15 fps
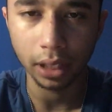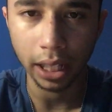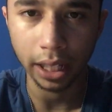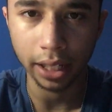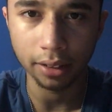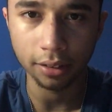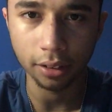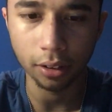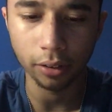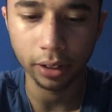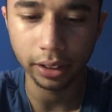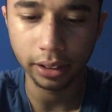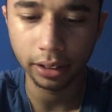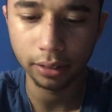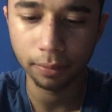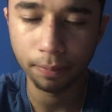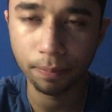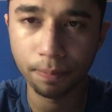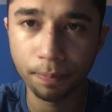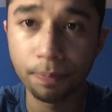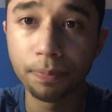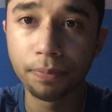And as always,
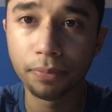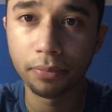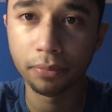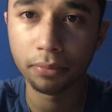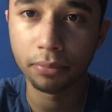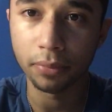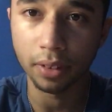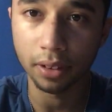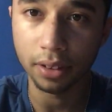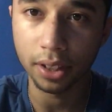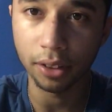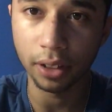see